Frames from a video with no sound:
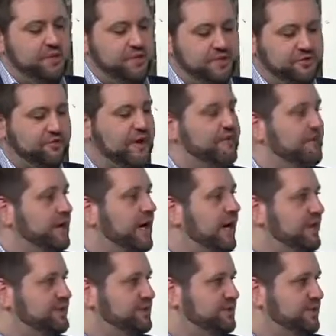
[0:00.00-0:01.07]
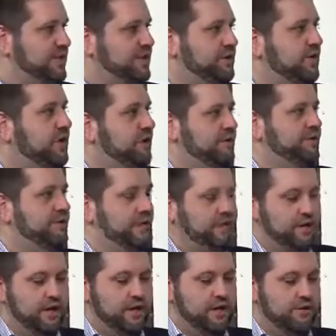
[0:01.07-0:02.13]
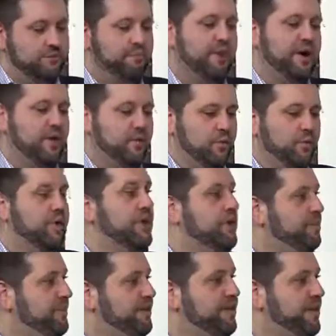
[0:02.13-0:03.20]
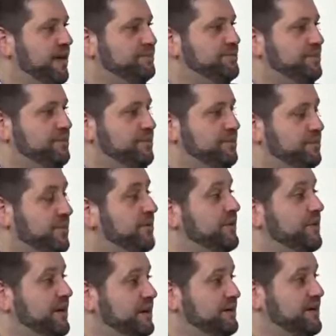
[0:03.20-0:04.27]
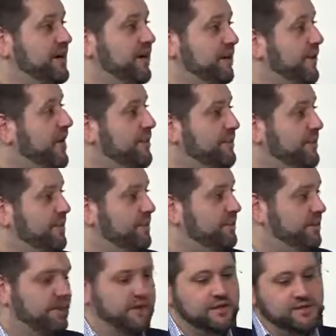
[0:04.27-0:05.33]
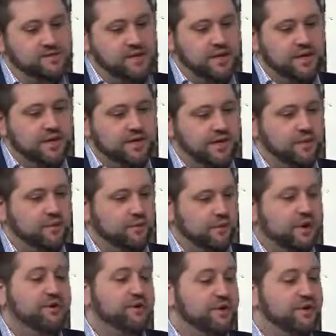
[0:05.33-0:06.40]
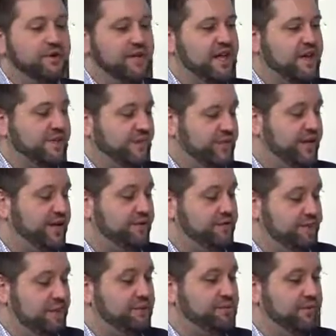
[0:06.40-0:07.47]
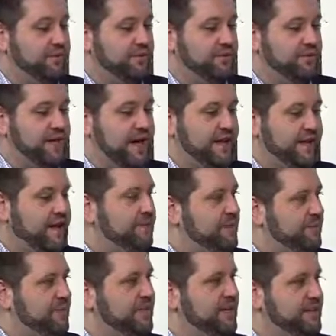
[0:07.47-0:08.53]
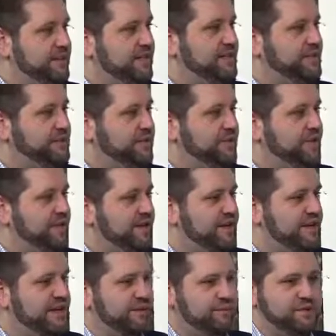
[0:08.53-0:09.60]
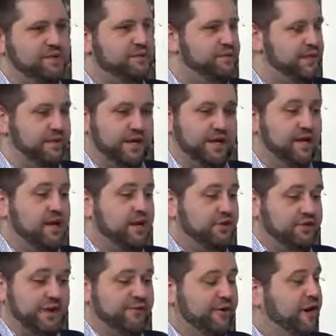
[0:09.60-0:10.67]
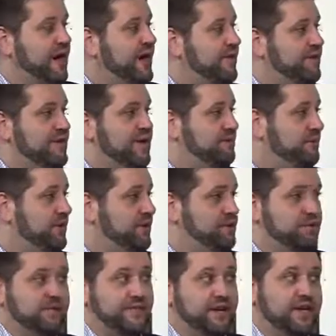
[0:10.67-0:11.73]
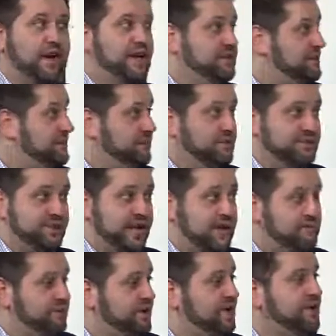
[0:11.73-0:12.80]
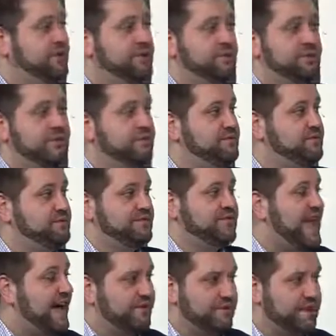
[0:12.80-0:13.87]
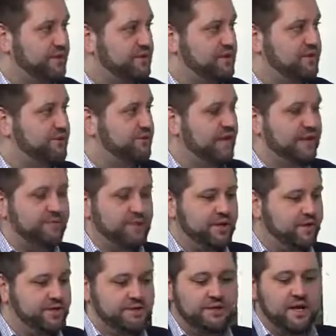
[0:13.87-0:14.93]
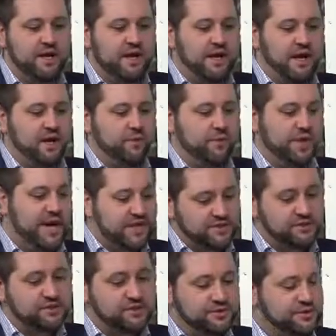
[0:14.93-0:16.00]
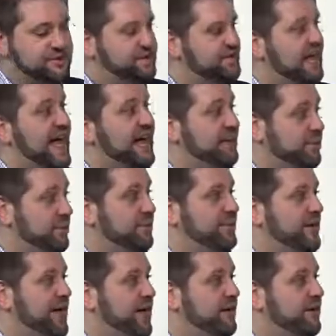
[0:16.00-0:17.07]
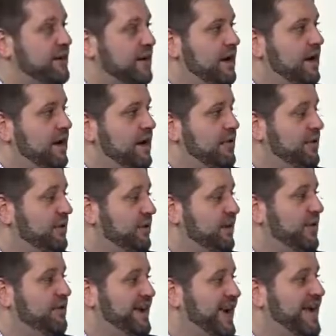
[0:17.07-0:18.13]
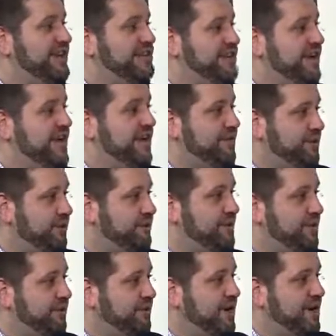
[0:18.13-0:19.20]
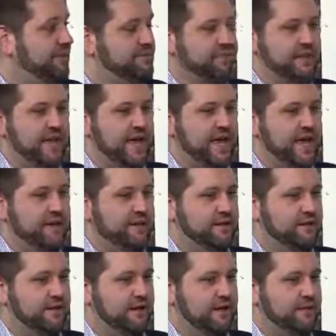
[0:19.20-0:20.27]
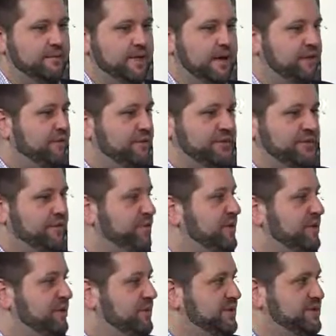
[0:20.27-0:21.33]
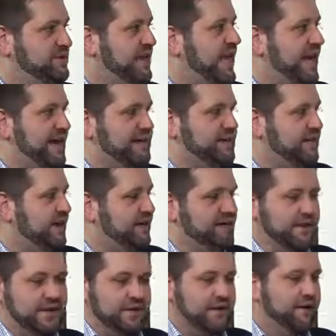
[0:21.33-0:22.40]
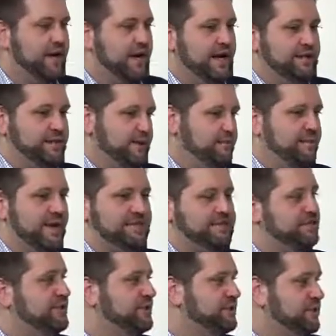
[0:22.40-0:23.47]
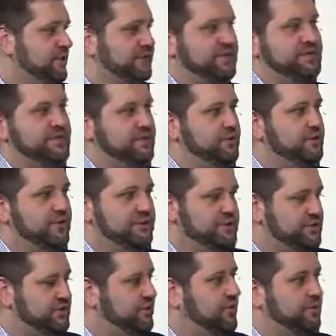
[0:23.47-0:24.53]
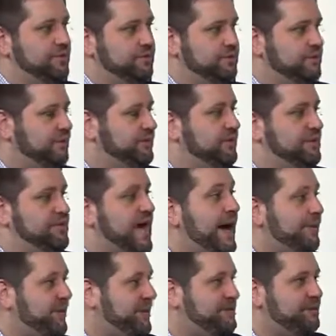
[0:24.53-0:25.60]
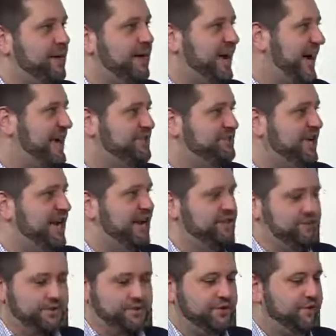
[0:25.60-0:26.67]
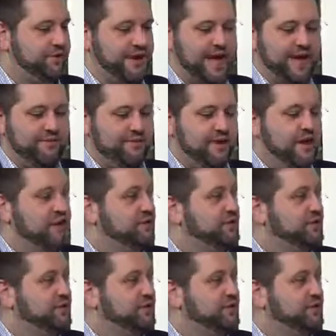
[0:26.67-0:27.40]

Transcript: be that Trevor and I just did all of it but we opened it up to really the entire company because you know, we do have a lot of creative people that come up with ideas that we've ended up using. Like Trevor and I have named beers. We've had customers name beers. We have staff members who have named beers. Uh, we actually use a Slack group now uh, with our own hashtag for beer names. And um, I don't know if you're familiar with Slack. It's kind of like a it's a messaging service that you can sort different topics by hashtag. So you don't have